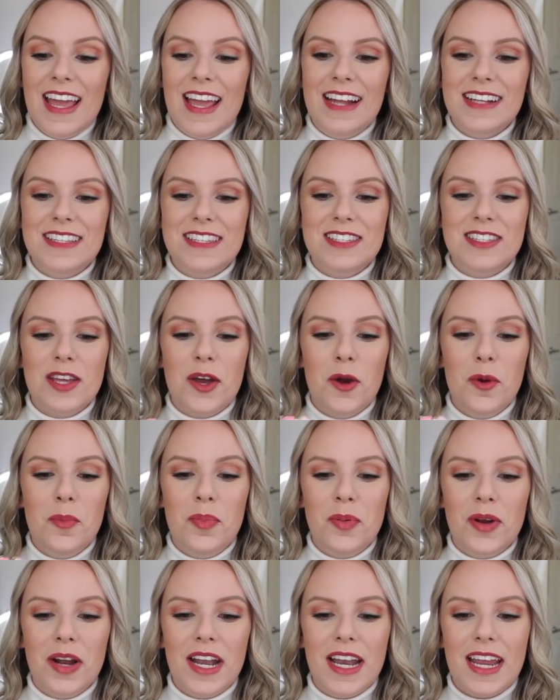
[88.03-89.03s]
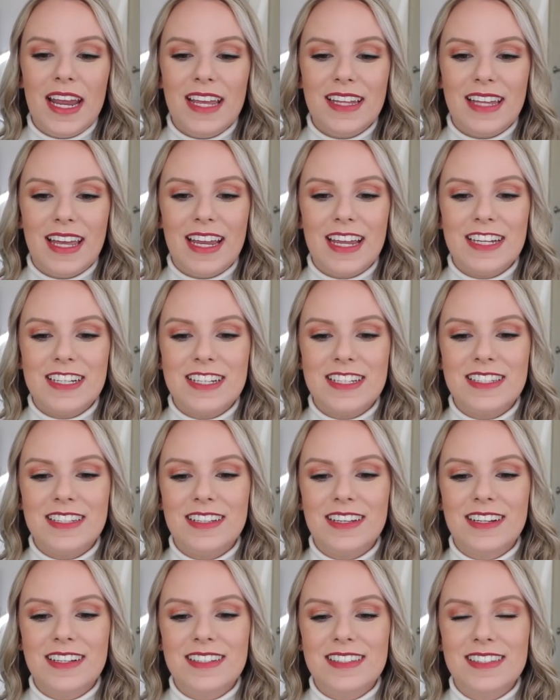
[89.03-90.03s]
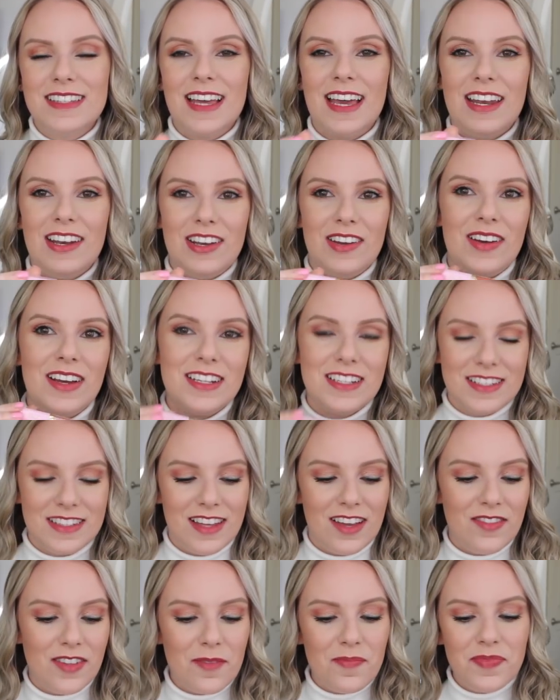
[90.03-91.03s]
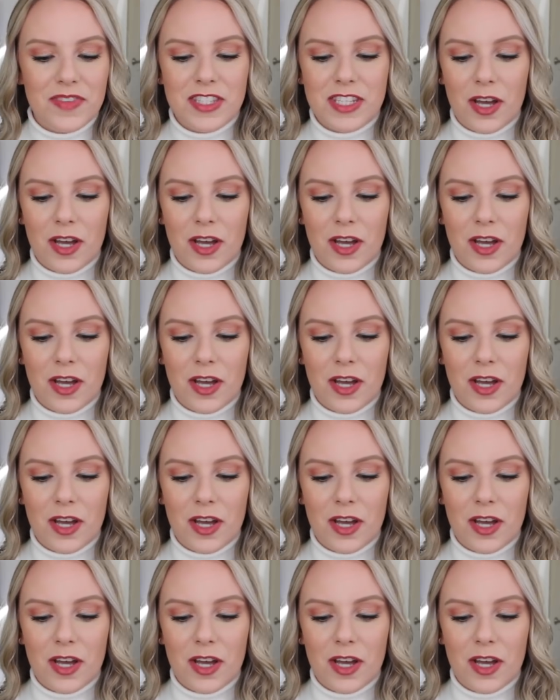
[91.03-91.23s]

It's so pretty. Like it just looks, I don't know, I just love it.